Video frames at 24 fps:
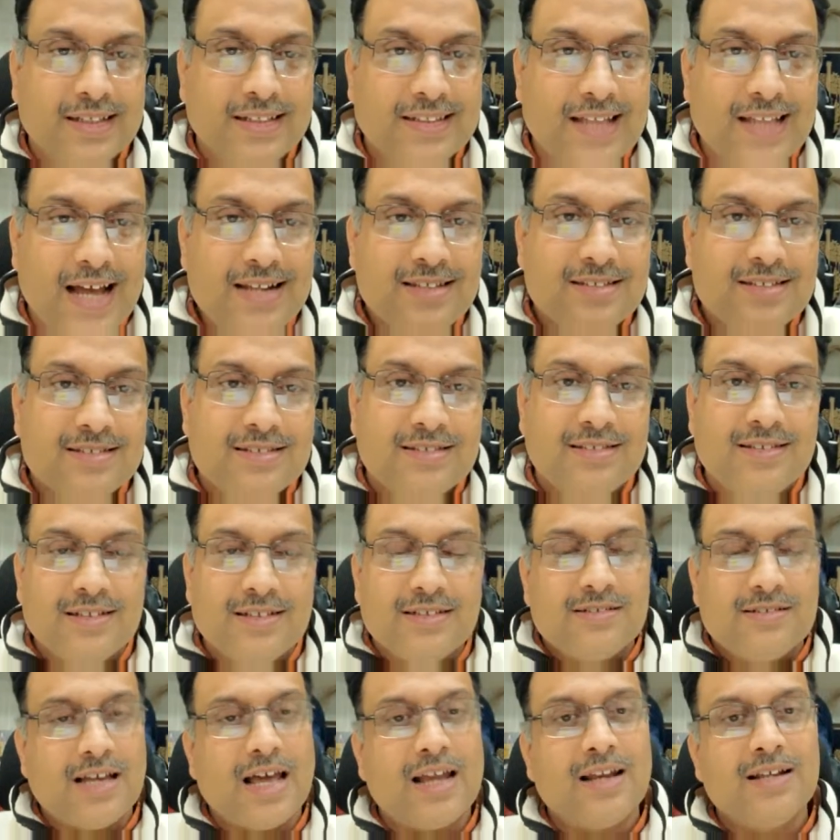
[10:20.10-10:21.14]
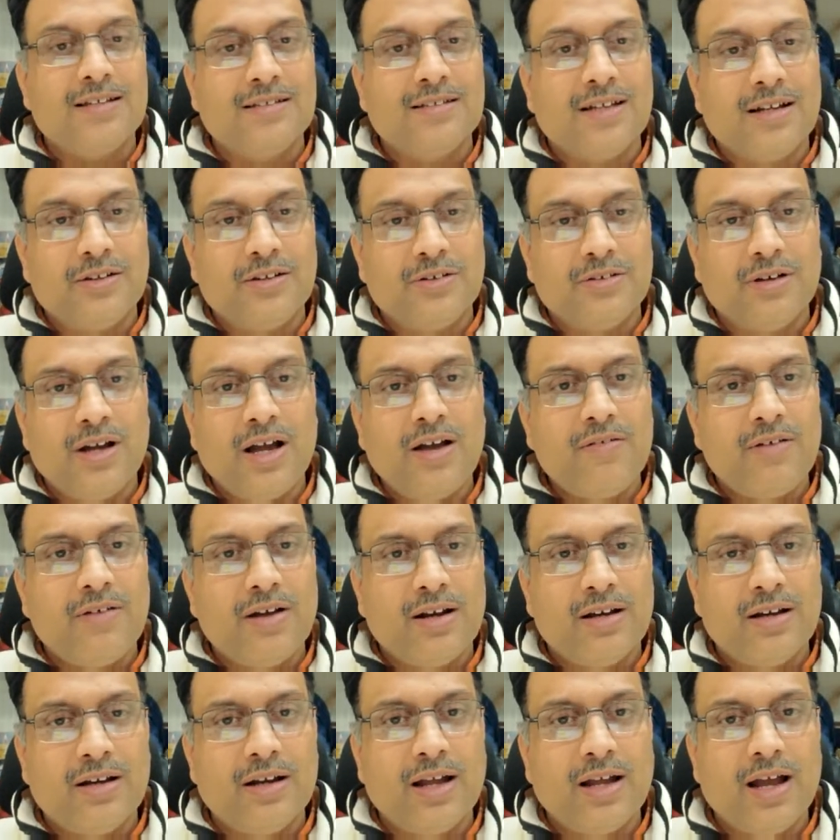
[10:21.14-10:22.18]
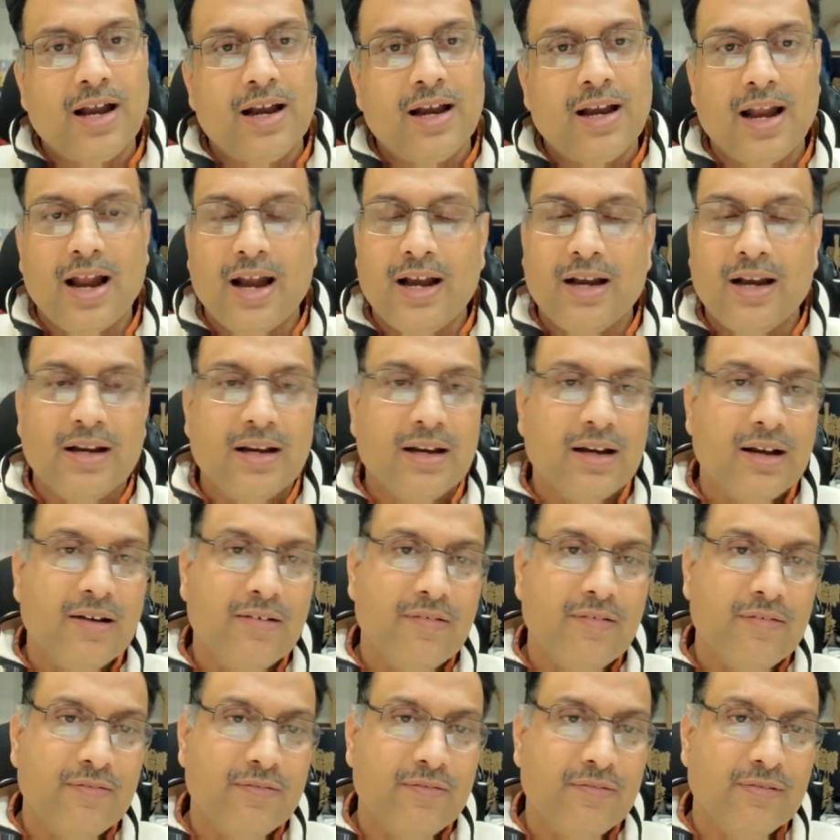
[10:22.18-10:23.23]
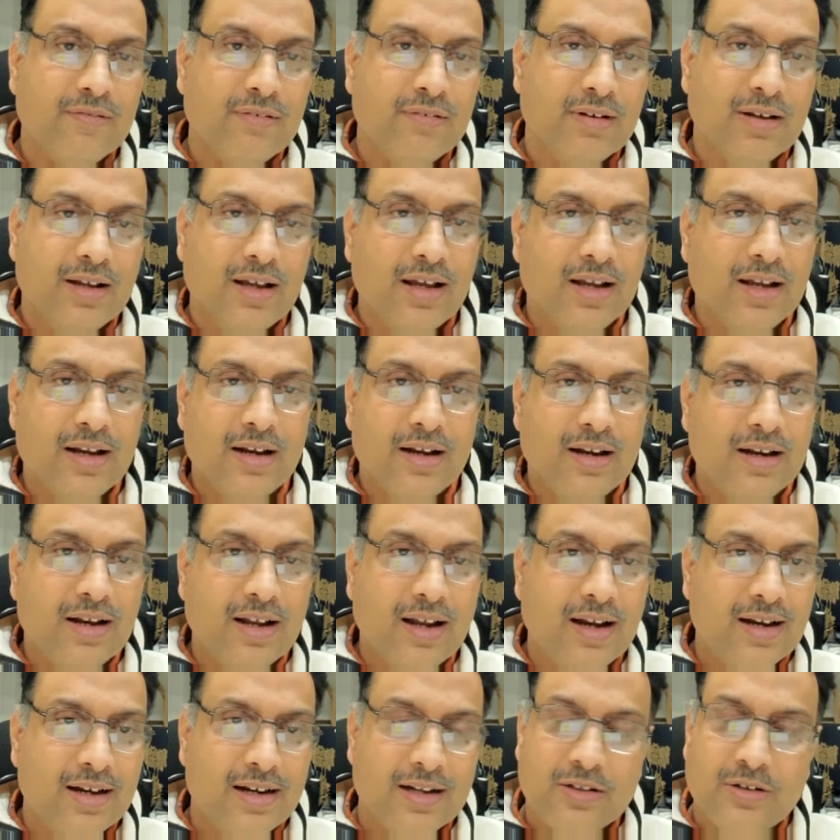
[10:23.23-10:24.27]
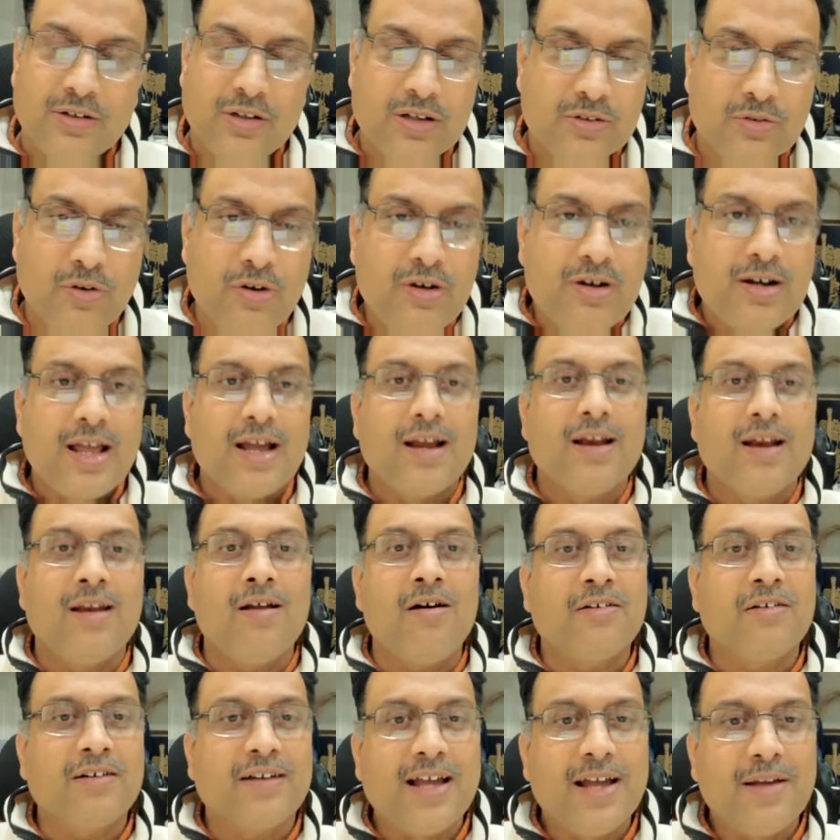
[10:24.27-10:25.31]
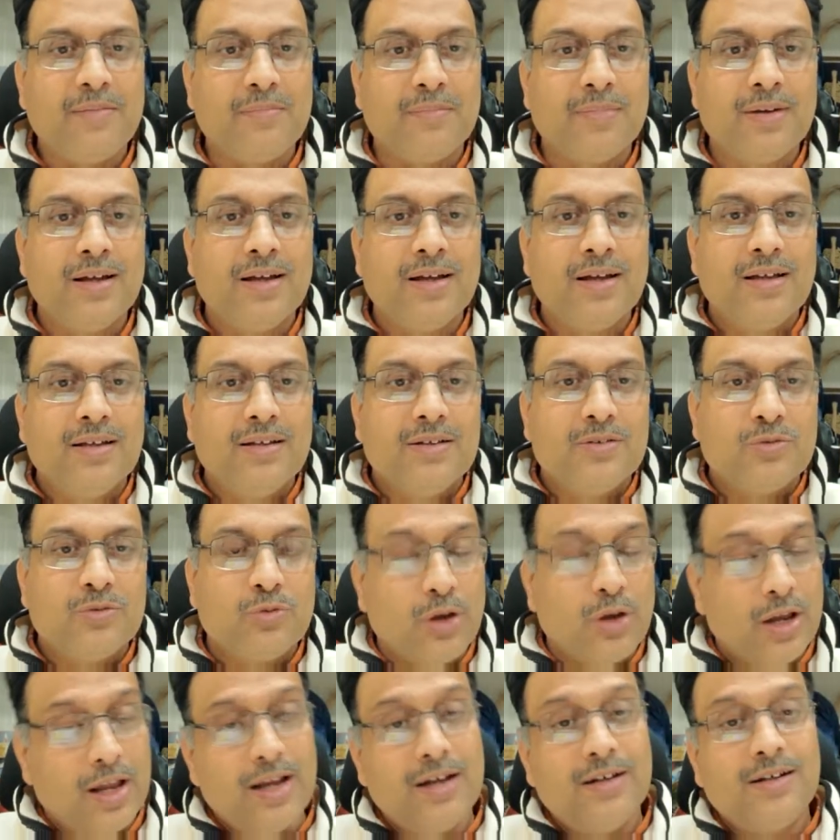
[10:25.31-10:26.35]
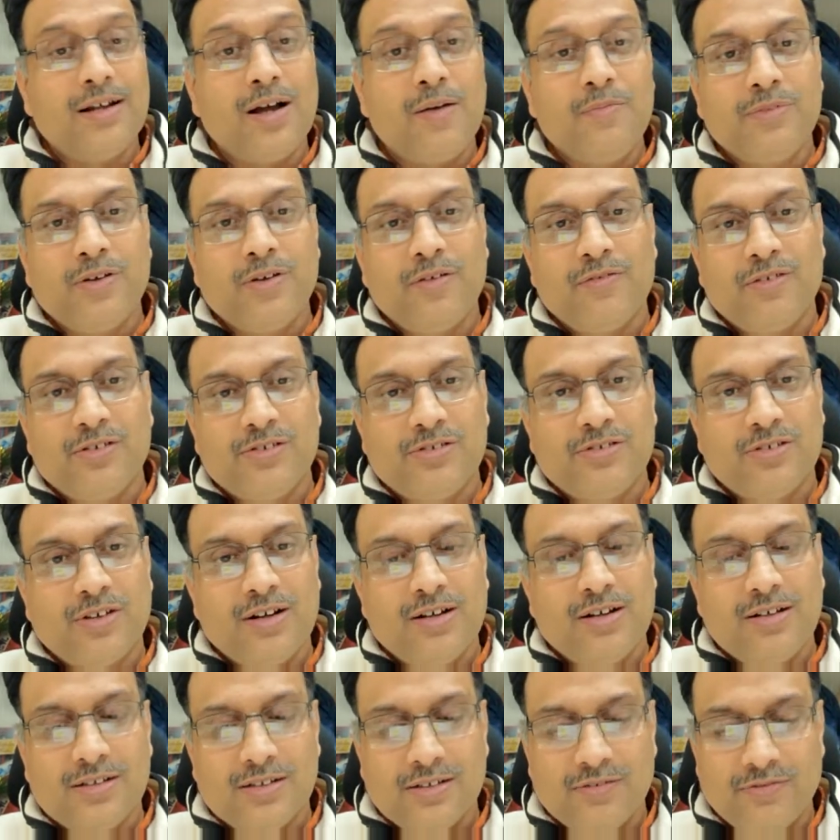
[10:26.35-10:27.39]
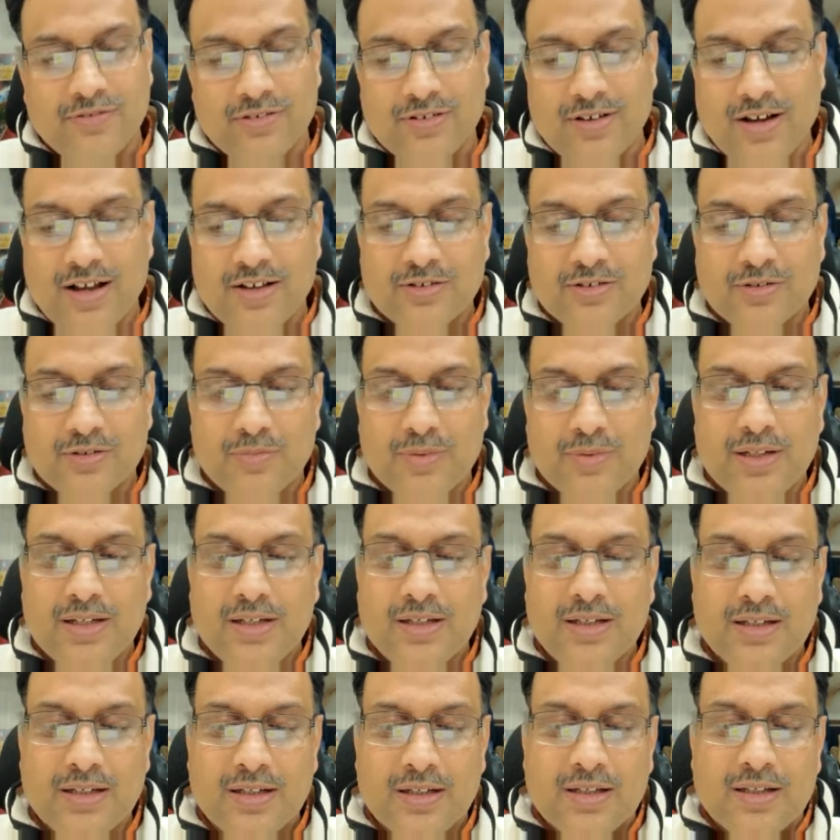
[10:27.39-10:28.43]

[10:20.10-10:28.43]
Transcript: that's the challenge that you have, and it's going to take a long time. So in terms of research, if you ask me,